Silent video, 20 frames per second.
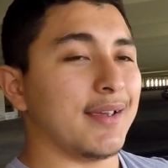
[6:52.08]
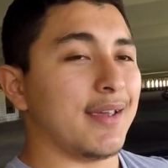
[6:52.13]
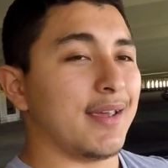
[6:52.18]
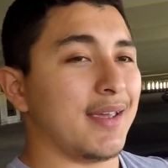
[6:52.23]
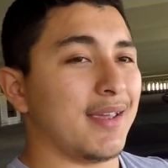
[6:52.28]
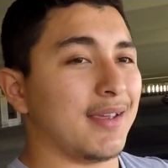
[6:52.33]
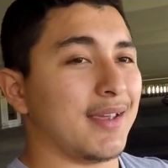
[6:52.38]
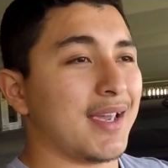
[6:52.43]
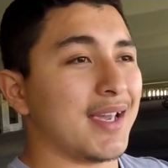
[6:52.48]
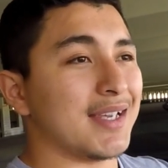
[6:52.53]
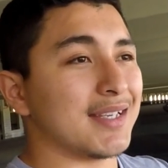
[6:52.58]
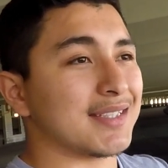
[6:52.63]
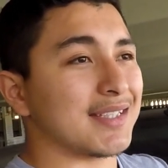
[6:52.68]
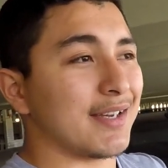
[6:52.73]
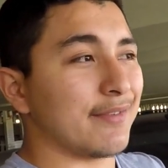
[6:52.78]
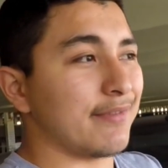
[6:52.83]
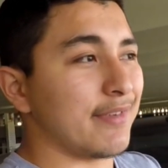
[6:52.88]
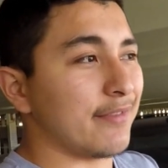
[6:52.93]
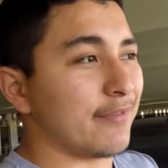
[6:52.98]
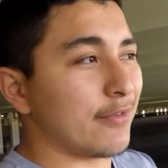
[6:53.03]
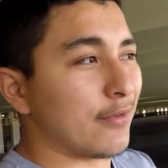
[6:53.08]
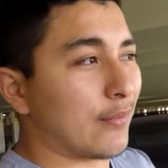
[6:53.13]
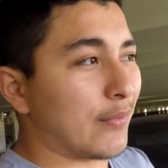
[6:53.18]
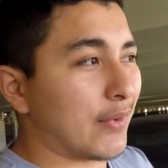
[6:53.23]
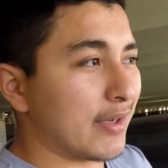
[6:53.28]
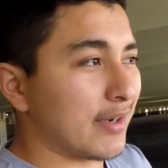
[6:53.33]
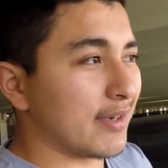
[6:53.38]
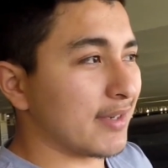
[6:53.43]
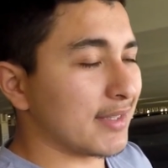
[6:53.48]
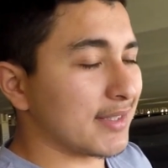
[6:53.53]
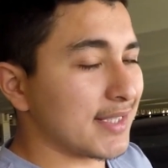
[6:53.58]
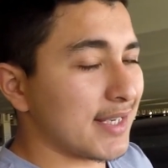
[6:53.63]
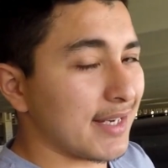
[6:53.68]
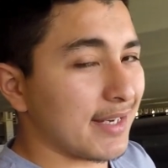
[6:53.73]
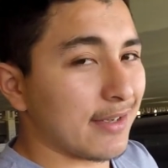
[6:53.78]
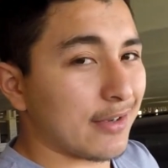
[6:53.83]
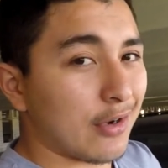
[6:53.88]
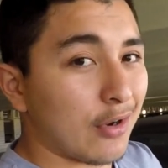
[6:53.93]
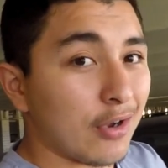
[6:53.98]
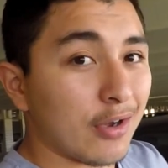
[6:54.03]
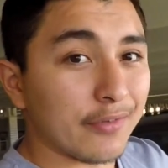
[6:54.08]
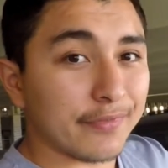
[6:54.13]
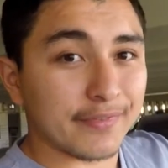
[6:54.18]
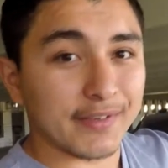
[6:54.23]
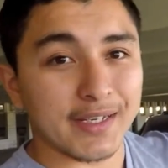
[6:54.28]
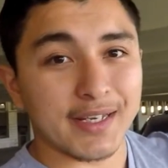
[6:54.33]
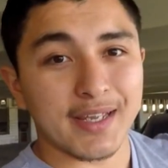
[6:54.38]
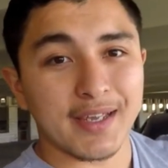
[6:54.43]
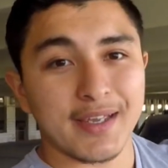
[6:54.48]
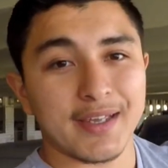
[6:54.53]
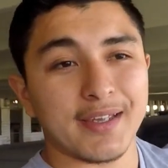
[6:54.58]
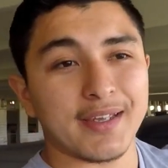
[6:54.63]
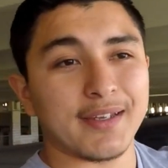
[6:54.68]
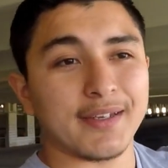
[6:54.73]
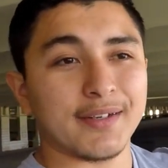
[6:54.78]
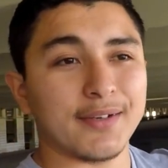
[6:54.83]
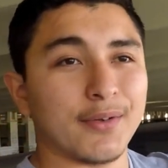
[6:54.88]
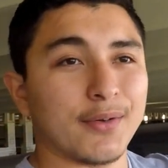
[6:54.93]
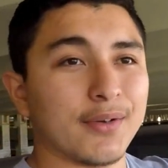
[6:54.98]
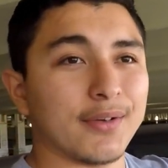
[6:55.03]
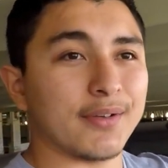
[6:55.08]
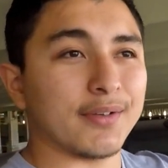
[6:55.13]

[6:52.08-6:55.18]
in case I've ever wanted to take it off again,